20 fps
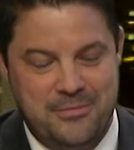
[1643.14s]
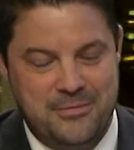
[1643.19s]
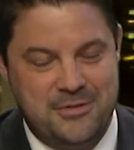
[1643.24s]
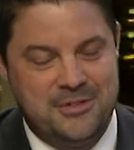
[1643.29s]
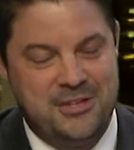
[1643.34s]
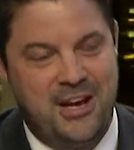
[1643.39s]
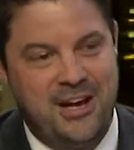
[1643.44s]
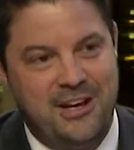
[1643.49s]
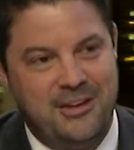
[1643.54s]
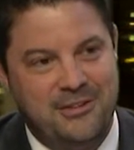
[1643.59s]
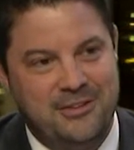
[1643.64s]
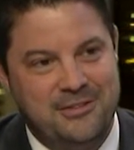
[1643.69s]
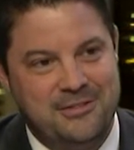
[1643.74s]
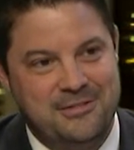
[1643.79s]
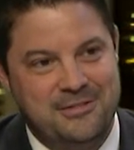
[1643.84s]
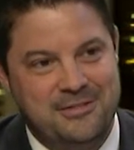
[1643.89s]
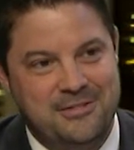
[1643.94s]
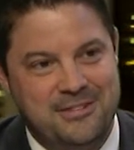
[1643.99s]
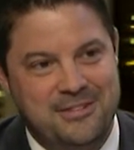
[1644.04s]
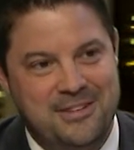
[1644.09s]
child
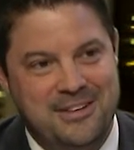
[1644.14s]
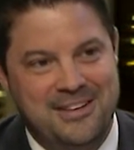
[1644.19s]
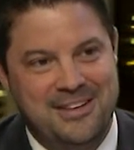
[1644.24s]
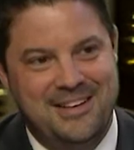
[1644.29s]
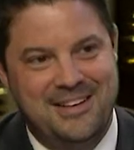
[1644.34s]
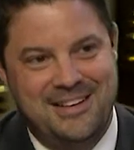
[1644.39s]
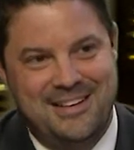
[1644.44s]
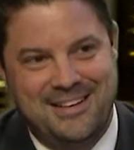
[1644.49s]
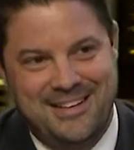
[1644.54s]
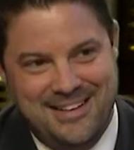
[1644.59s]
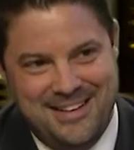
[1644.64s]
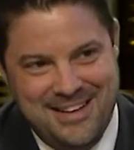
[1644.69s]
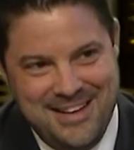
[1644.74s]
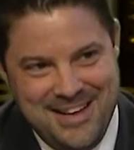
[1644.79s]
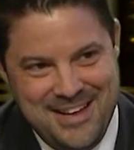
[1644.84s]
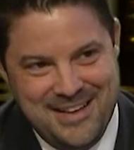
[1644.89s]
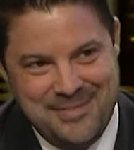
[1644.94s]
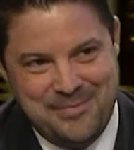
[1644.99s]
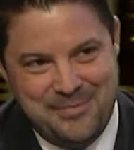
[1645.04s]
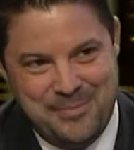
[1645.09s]

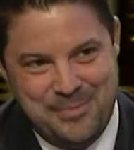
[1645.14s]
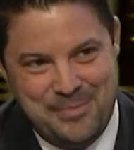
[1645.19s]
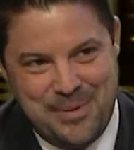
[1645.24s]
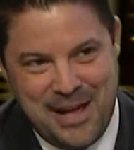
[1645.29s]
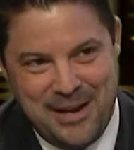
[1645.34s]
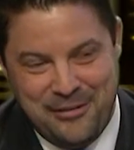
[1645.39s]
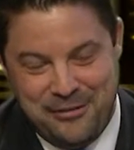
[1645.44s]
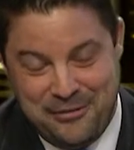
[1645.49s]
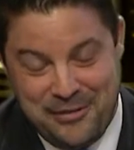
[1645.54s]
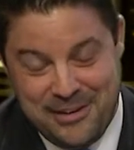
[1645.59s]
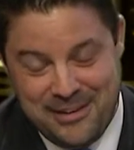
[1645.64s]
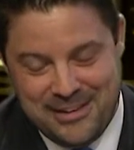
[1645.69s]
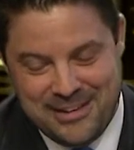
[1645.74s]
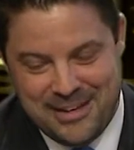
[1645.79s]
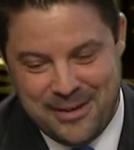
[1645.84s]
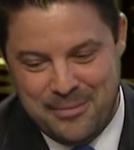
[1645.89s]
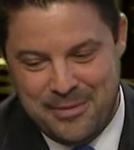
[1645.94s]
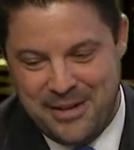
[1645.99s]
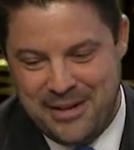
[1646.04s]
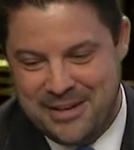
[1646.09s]
pedophilia
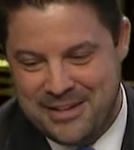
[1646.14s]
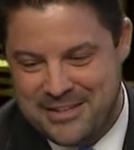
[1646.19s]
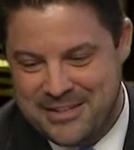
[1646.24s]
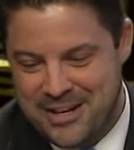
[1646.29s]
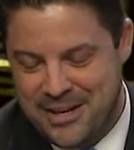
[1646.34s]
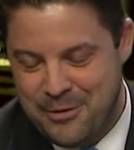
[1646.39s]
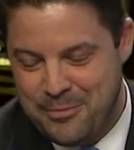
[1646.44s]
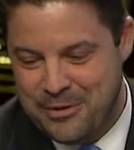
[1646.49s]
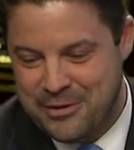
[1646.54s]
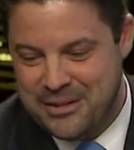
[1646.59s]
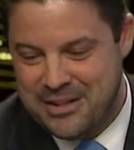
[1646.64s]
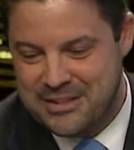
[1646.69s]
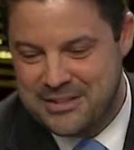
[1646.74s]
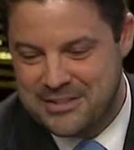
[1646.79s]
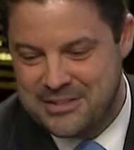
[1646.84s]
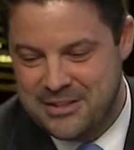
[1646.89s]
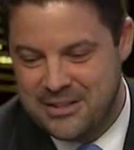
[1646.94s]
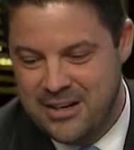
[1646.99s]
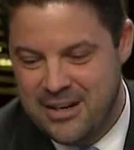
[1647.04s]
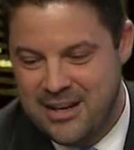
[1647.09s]
pedophilia being a child
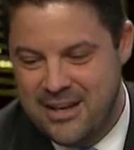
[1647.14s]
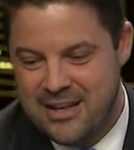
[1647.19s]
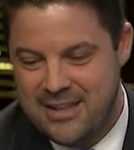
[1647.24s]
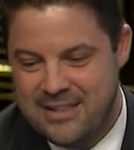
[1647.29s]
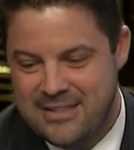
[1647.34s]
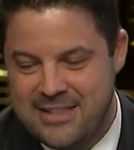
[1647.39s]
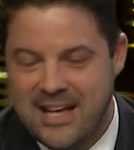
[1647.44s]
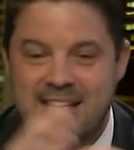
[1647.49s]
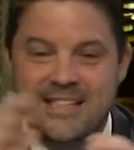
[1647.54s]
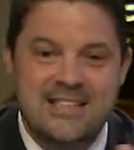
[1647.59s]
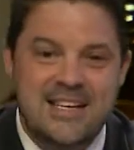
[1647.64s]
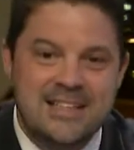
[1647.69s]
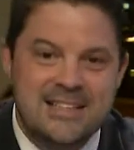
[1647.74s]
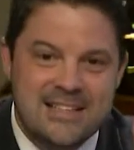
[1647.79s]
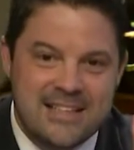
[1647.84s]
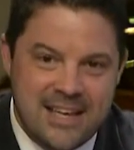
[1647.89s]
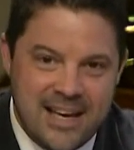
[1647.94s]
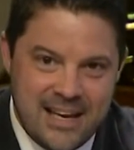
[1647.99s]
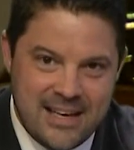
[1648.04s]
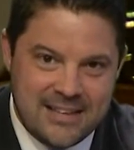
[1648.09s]
molester that's not
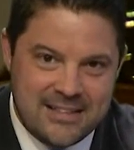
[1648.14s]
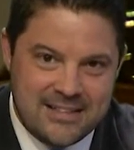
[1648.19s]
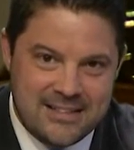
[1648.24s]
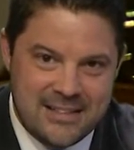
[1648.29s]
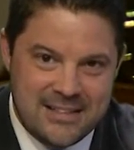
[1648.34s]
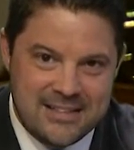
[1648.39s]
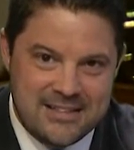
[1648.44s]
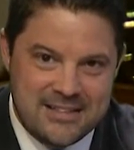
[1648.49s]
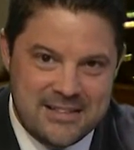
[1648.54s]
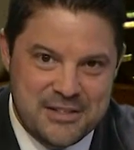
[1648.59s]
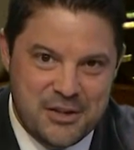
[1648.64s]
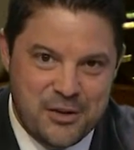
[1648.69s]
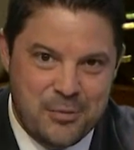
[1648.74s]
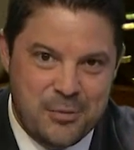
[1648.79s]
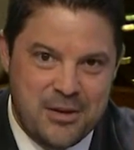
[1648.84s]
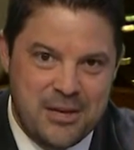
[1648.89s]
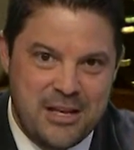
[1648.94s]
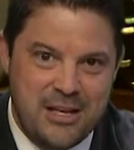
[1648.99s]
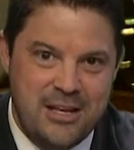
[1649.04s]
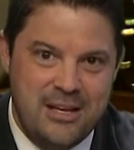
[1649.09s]
the case ladies and
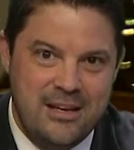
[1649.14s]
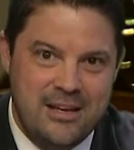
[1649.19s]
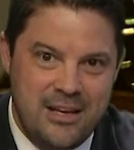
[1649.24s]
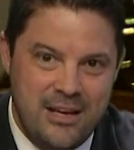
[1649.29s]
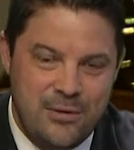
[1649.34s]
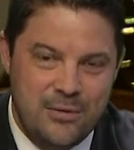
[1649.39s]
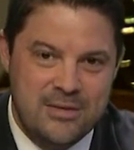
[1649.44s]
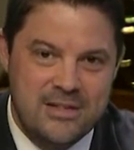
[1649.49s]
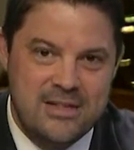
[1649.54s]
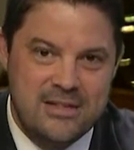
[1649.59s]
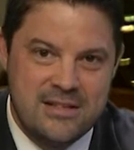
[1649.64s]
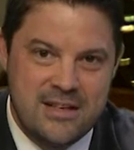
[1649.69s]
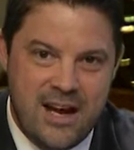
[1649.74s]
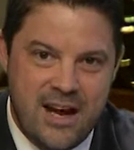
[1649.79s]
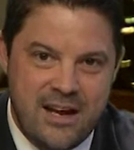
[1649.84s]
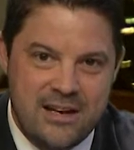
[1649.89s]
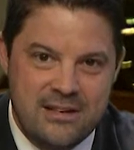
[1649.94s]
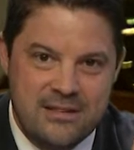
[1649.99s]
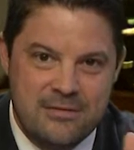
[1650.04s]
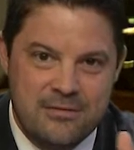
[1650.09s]
gentlemen he he was
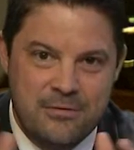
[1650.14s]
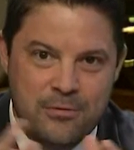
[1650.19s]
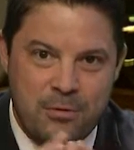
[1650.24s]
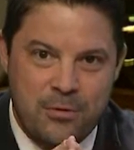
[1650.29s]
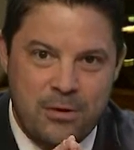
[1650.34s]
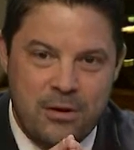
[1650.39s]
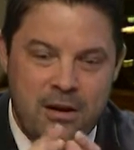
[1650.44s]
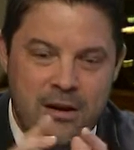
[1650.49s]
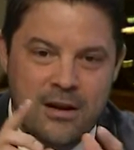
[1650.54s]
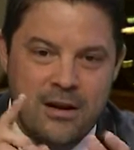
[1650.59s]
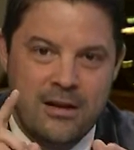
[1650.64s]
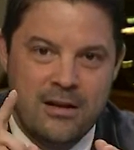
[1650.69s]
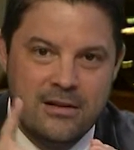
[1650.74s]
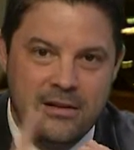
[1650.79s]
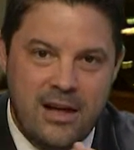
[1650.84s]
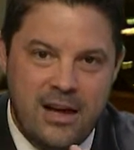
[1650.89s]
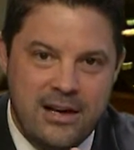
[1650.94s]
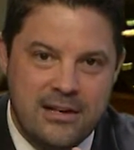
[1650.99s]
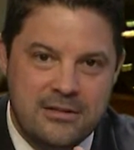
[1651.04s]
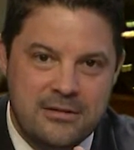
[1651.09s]
indicted for
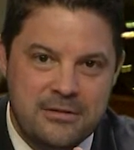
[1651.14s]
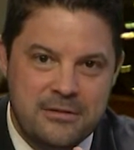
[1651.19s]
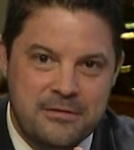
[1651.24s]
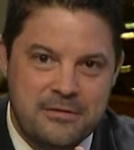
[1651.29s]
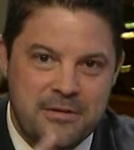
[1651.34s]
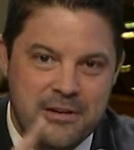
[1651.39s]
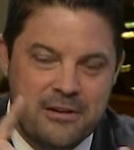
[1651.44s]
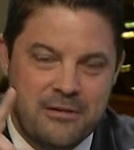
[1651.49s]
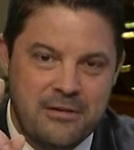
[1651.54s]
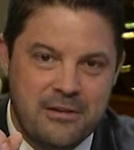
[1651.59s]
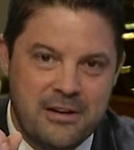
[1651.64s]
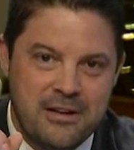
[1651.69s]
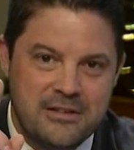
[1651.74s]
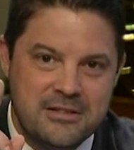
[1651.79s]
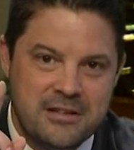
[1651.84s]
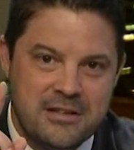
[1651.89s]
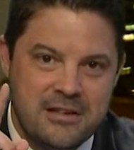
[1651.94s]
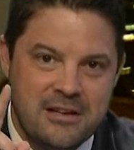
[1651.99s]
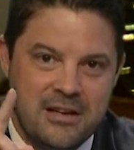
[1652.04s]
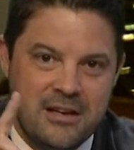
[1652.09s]
lying to a federal
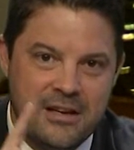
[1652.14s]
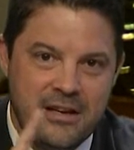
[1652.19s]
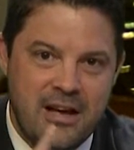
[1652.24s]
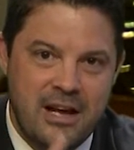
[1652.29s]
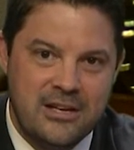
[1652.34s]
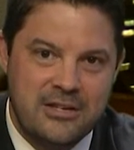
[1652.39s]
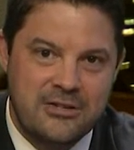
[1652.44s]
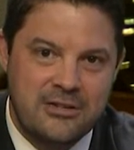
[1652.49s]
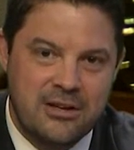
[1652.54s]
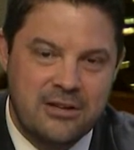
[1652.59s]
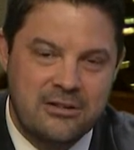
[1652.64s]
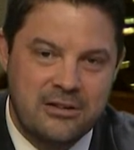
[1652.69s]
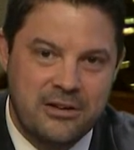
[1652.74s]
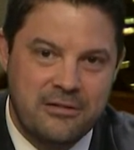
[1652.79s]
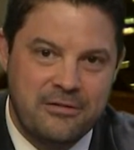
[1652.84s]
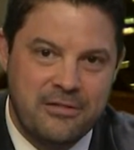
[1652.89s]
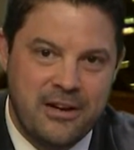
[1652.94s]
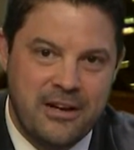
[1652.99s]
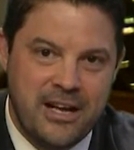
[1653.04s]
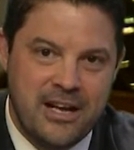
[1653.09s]
agent and structuring
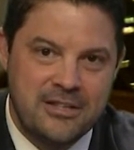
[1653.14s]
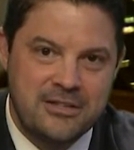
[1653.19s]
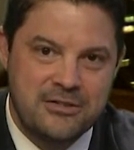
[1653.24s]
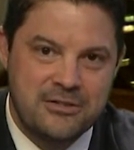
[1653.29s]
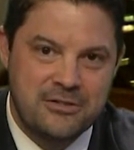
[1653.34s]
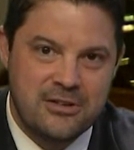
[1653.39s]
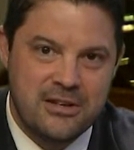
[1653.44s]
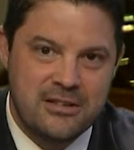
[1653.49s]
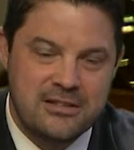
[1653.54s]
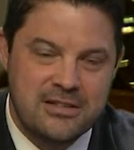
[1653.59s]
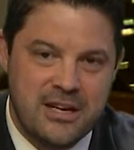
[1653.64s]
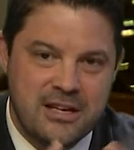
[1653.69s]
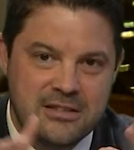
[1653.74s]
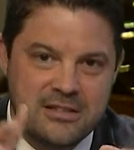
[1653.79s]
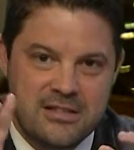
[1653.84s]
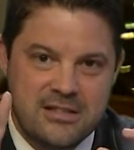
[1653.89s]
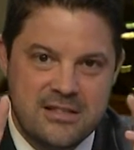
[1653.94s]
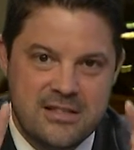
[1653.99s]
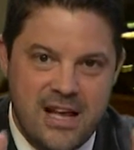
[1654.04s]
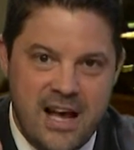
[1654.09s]
financial
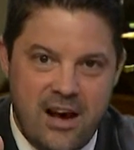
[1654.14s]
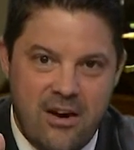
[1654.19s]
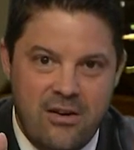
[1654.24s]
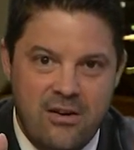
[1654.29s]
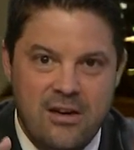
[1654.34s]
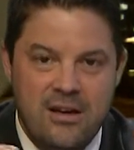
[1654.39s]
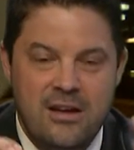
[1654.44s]
transactions now